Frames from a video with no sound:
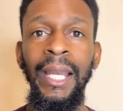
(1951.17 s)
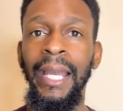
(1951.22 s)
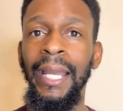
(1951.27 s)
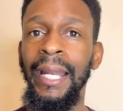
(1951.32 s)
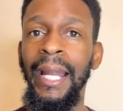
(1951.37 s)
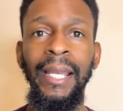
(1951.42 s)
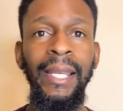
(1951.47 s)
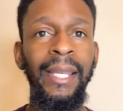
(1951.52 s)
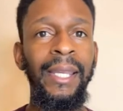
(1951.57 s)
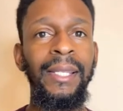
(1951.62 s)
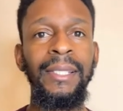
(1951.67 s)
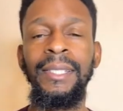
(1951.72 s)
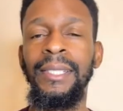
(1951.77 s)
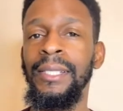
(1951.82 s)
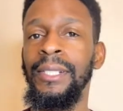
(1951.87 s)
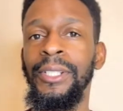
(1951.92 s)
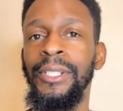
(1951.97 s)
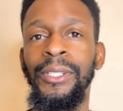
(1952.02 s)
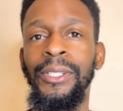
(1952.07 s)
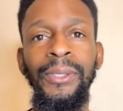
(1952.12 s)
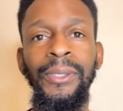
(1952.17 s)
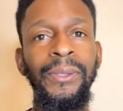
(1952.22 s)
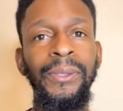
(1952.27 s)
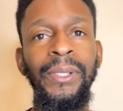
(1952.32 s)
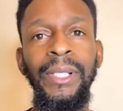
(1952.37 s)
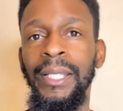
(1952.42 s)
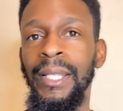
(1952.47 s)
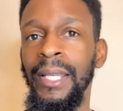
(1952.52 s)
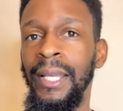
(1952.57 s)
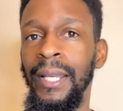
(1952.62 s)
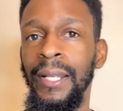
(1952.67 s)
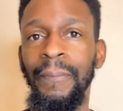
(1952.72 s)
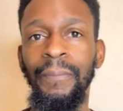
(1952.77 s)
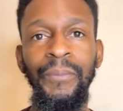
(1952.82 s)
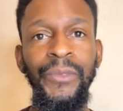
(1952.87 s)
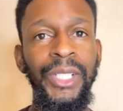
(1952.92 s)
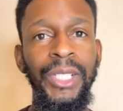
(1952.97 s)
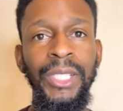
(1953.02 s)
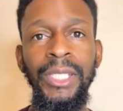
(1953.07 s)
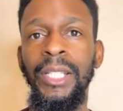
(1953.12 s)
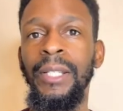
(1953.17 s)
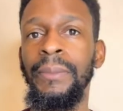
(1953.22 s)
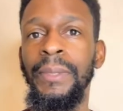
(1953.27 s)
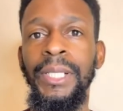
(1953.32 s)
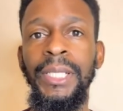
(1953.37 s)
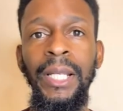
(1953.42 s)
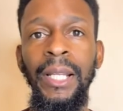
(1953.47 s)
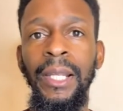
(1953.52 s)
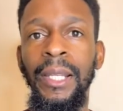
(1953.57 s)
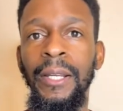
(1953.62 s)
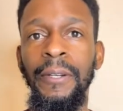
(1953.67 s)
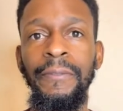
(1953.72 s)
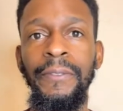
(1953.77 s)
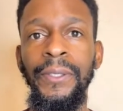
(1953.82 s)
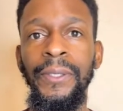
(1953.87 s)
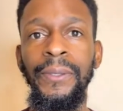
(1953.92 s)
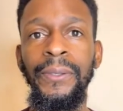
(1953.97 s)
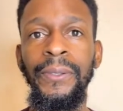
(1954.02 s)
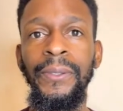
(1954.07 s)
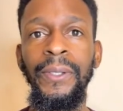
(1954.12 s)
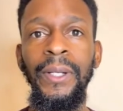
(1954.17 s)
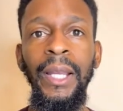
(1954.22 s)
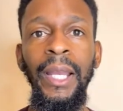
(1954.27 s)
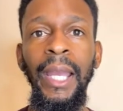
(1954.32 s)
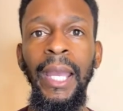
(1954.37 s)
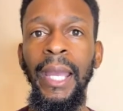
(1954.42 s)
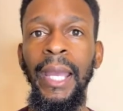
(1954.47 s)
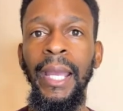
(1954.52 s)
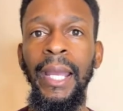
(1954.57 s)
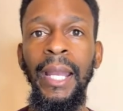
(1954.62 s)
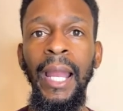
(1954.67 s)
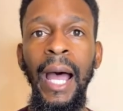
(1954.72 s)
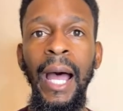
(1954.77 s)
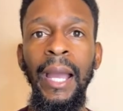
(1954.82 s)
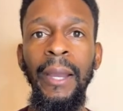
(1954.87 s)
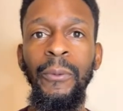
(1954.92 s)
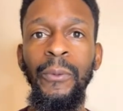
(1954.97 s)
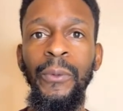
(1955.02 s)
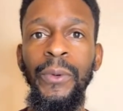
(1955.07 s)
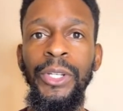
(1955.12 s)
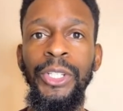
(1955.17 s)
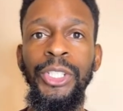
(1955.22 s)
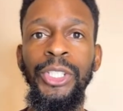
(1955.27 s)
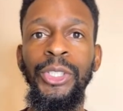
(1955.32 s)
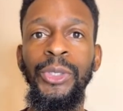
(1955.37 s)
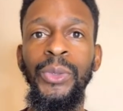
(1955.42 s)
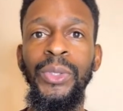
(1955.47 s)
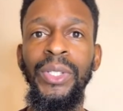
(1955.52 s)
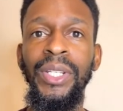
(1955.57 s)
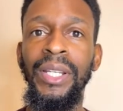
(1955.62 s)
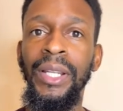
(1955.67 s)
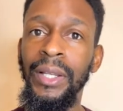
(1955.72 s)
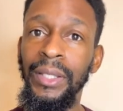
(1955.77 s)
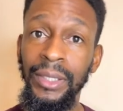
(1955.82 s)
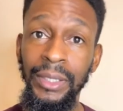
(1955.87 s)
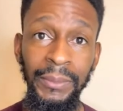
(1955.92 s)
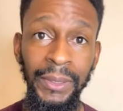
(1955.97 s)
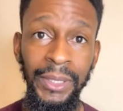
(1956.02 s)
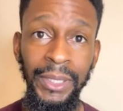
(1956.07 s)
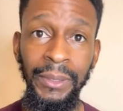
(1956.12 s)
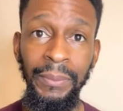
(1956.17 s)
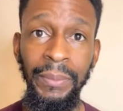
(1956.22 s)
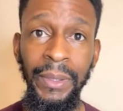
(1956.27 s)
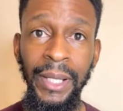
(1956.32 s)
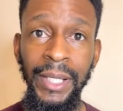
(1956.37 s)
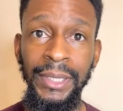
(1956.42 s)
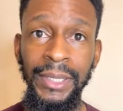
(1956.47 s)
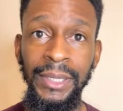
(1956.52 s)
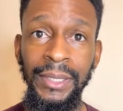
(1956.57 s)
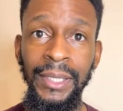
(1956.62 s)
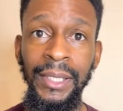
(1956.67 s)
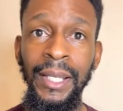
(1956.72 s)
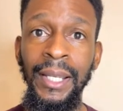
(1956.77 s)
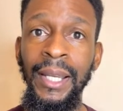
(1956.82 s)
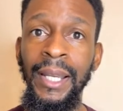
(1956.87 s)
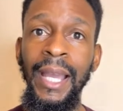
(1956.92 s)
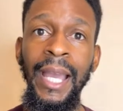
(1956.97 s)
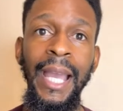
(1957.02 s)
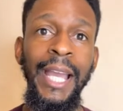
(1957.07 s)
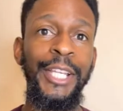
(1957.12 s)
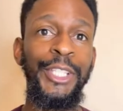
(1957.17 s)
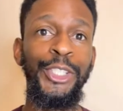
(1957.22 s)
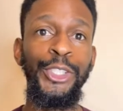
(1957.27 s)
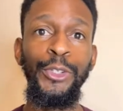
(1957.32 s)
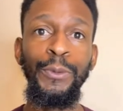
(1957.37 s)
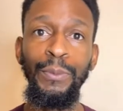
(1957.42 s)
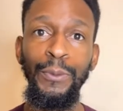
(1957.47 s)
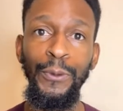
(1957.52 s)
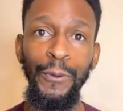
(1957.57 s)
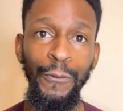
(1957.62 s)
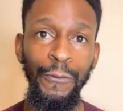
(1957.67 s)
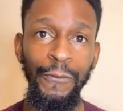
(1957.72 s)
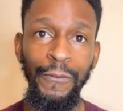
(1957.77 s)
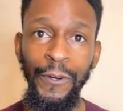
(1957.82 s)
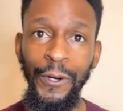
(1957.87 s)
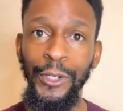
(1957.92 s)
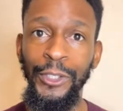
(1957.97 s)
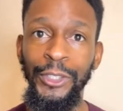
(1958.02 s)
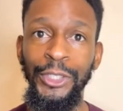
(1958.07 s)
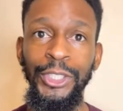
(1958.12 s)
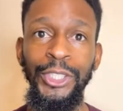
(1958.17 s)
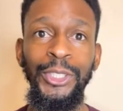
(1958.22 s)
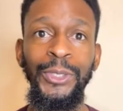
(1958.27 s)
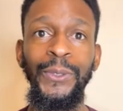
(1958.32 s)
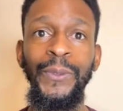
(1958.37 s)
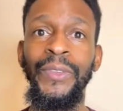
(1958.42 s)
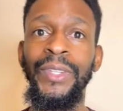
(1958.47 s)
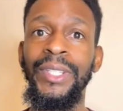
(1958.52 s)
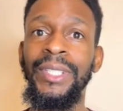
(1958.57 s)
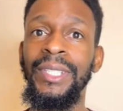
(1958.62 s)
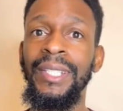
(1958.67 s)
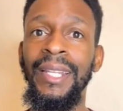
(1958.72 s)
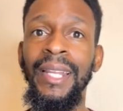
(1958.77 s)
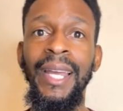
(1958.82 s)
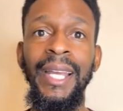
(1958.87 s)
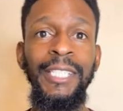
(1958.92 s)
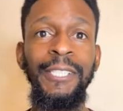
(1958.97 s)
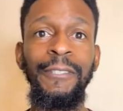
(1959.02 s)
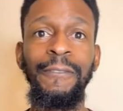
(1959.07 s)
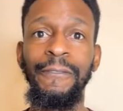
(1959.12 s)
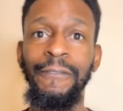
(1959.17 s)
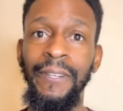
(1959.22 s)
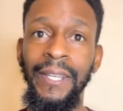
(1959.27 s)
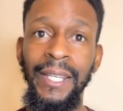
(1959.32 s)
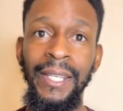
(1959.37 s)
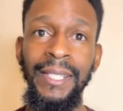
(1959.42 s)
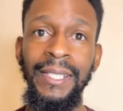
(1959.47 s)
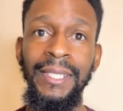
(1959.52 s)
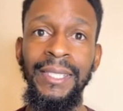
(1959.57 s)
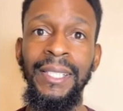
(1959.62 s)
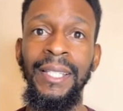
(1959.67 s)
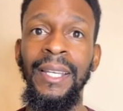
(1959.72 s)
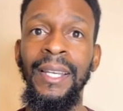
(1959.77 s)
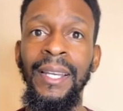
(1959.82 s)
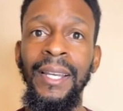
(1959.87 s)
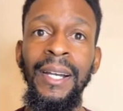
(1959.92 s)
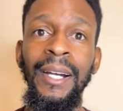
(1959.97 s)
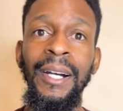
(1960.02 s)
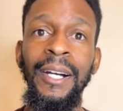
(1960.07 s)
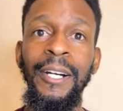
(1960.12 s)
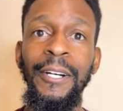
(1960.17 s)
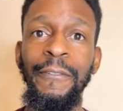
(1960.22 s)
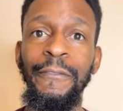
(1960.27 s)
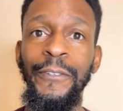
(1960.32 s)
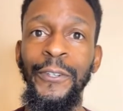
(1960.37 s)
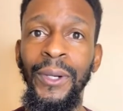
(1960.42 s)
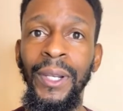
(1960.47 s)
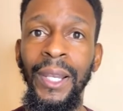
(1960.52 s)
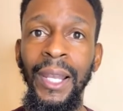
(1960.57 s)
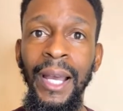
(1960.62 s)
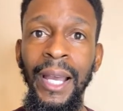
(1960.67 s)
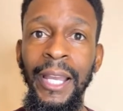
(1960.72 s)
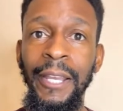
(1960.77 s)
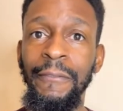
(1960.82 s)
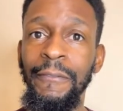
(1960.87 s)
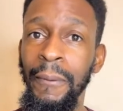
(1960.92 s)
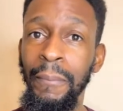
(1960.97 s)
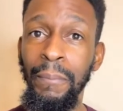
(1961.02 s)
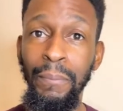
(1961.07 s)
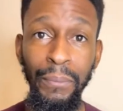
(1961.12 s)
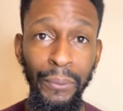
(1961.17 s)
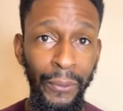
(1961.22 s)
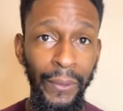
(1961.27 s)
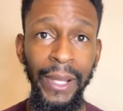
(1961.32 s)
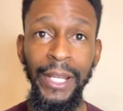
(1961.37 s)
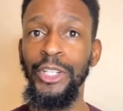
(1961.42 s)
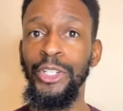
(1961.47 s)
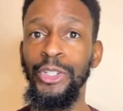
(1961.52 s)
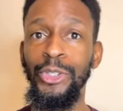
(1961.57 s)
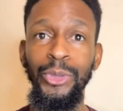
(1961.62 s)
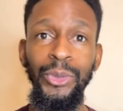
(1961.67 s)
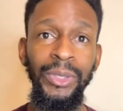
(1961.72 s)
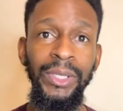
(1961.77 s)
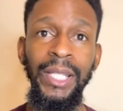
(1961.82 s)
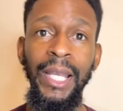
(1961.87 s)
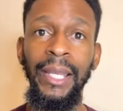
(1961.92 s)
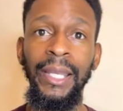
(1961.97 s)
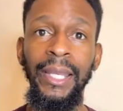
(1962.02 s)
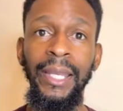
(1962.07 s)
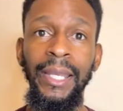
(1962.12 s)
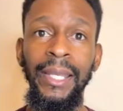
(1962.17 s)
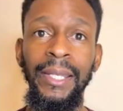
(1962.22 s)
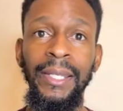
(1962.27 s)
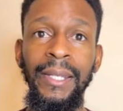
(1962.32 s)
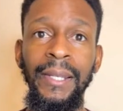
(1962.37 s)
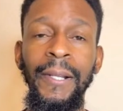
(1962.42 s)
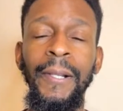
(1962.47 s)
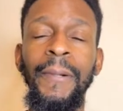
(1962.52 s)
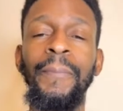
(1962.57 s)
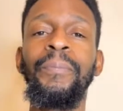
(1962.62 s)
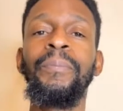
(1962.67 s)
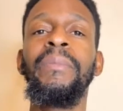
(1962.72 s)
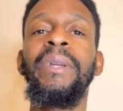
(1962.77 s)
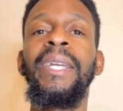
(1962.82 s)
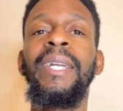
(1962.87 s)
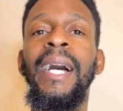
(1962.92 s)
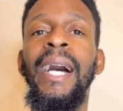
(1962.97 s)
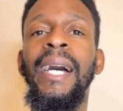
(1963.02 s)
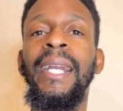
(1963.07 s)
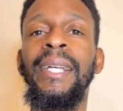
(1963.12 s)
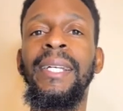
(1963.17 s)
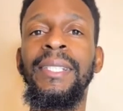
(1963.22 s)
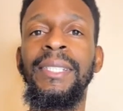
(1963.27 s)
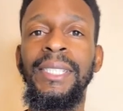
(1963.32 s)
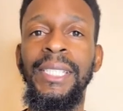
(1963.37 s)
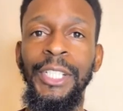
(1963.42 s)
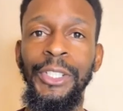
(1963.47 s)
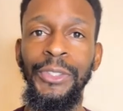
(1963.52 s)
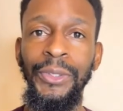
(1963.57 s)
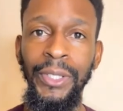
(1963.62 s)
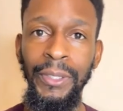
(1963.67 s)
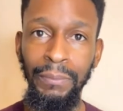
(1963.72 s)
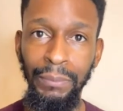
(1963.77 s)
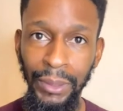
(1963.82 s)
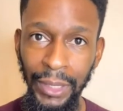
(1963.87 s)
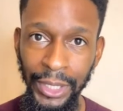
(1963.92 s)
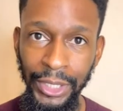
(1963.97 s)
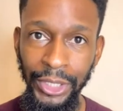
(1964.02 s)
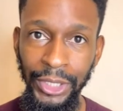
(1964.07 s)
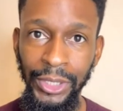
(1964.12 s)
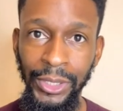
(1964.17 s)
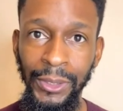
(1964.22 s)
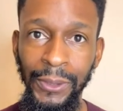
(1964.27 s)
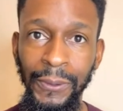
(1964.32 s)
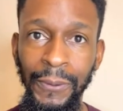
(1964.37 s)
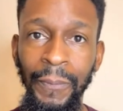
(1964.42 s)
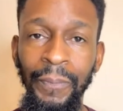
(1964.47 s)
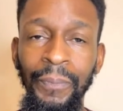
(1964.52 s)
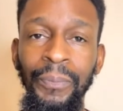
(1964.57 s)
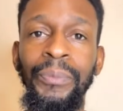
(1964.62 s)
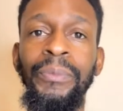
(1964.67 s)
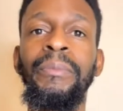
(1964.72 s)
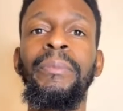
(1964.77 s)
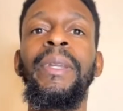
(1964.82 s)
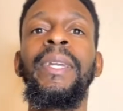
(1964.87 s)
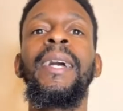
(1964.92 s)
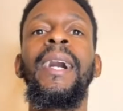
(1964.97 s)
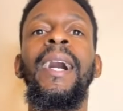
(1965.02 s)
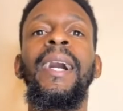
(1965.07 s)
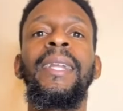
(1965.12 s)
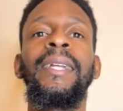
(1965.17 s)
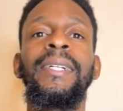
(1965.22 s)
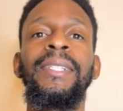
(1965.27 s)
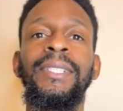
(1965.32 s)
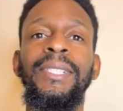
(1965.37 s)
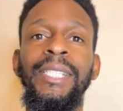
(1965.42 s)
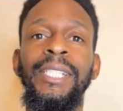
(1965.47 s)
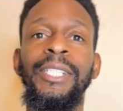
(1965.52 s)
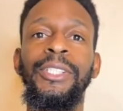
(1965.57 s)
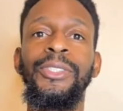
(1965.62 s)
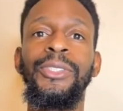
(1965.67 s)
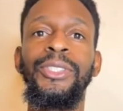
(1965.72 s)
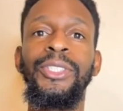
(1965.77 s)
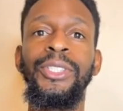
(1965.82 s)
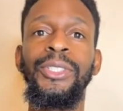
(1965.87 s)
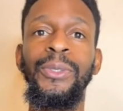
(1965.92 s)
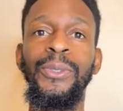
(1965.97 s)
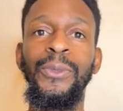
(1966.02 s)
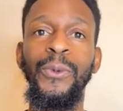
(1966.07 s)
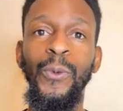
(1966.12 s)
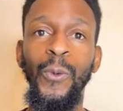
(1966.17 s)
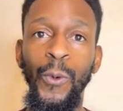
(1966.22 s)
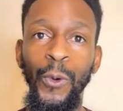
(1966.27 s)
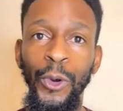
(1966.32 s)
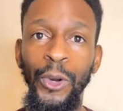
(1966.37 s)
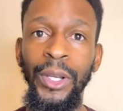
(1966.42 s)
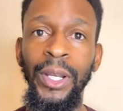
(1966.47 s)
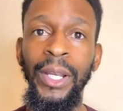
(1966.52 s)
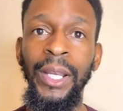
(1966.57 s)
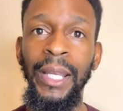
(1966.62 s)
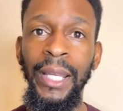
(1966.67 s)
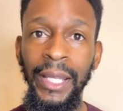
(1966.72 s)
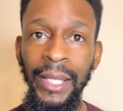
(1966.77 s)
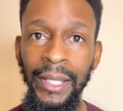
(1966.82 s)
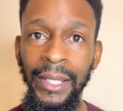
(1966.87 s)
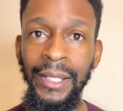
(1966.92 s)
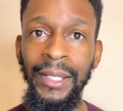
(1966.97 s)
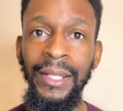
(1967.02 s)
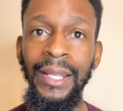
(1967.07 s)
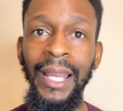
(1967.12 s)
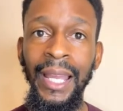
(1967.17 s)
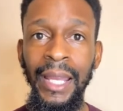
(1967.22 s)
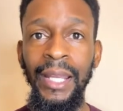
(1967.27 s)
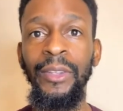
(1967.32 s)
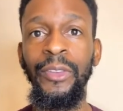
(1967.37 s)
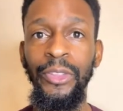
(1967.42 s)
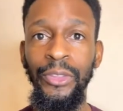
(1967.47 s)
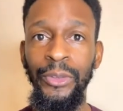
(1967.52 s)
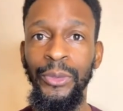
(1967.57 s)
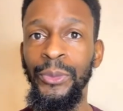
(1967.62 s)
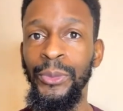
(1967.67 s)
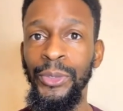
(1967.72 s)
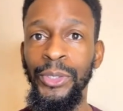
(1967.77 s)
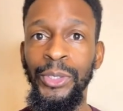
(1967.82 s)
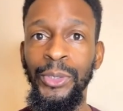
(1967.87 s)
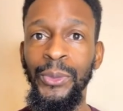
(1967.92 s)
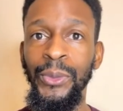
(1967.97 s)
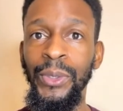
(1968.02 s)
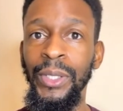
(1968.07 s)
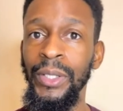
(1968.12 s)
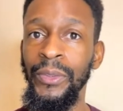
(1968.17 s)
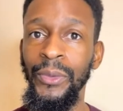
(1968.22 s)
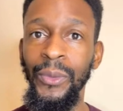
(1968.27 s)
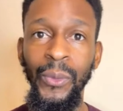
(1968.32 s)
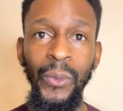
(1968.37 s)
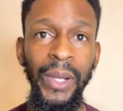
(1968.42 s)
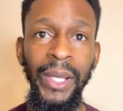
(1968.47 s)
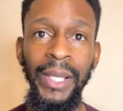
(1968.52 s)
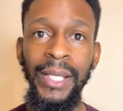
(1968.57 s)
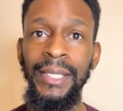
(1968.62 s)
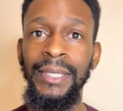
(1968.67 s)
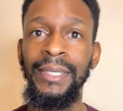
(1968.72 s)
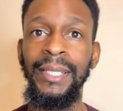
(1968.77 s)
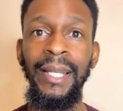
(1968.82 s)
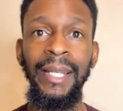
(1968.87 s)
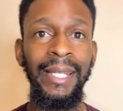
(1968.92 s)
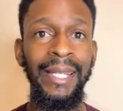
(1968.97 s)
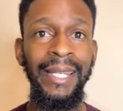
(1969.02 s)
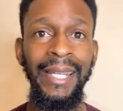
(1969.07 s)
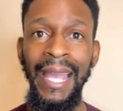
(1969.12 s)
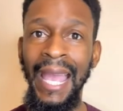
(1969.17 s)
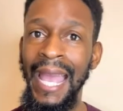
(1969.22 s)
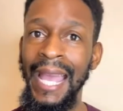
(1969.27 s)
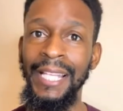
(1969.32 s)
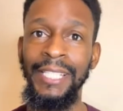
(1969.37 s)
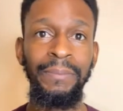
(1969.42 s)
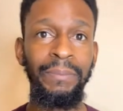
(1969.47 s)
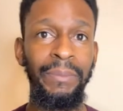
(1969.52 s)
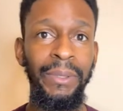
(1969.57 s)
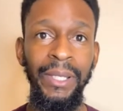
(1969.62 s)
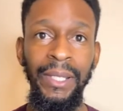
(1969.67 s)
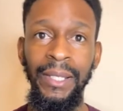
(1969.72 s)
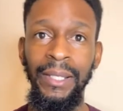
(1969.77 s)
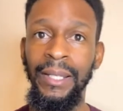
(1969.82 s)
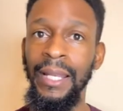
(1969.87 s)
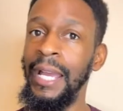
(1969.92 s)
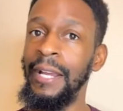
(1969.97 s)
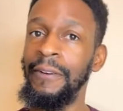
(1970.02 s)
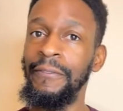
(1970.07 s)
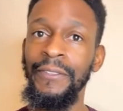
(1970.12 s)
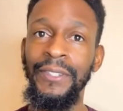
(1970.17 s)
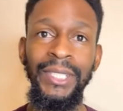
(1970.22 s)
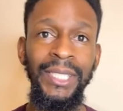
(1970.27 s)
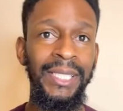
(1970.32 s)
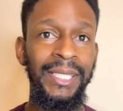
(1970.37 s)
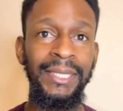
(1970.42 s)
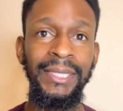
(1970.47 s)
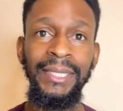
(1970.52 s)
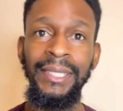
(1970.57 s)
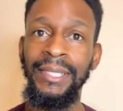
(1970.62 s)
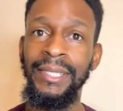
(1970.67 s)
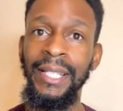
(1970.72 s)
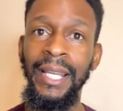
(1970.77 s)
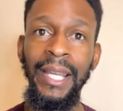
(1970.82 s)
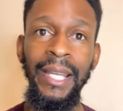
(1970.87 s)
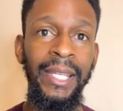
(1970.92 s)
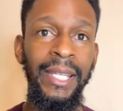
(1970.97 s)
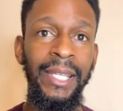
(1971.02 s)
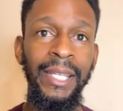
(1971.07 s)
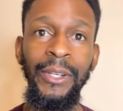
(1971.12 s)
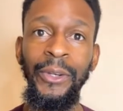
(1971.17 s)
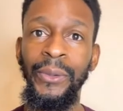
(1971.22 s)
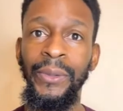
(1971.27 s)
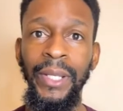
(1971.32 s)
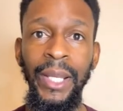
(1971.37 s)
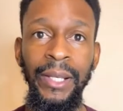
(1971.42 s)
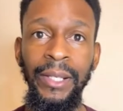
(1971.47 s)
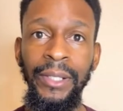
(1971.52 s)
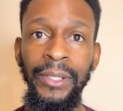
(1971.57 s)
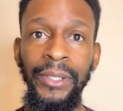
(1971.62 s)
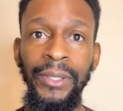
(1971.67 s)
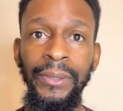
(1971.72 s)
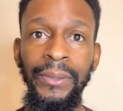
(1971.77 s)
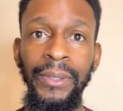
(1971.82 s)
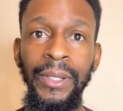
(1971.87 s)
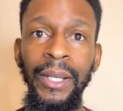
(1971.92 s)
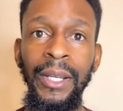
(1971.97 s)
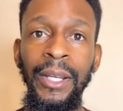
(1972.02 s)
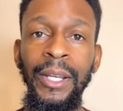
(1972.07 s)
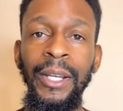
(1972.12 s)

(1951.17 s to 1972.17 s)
And I can't tell you again just how much I love you, and I wish you nothing but the best as you move on to this next phase of your life, a brand new decade. May God continue to bless you. May God continue to work in and through you in the ways that he has been ever since the day he created you.